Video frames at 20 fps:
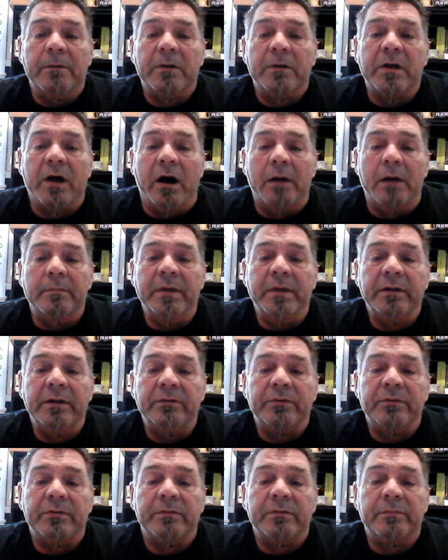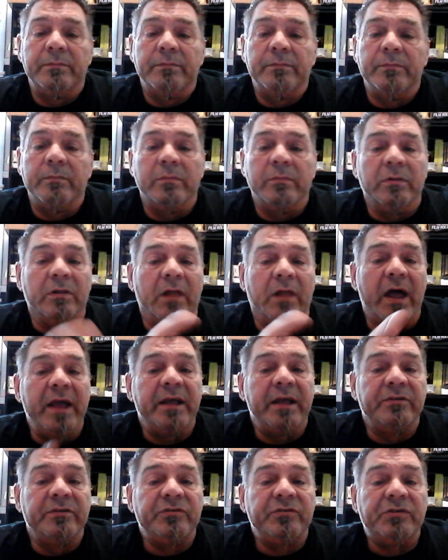comment, like,
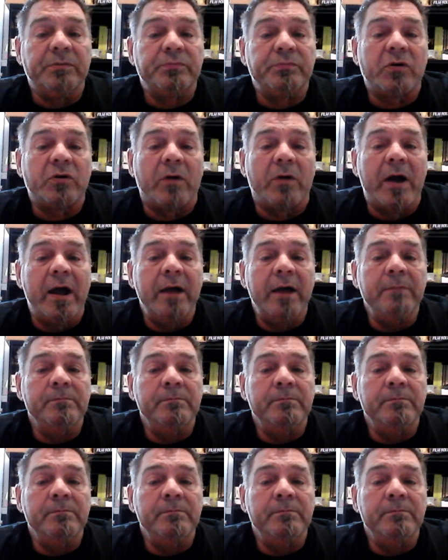and subscribe,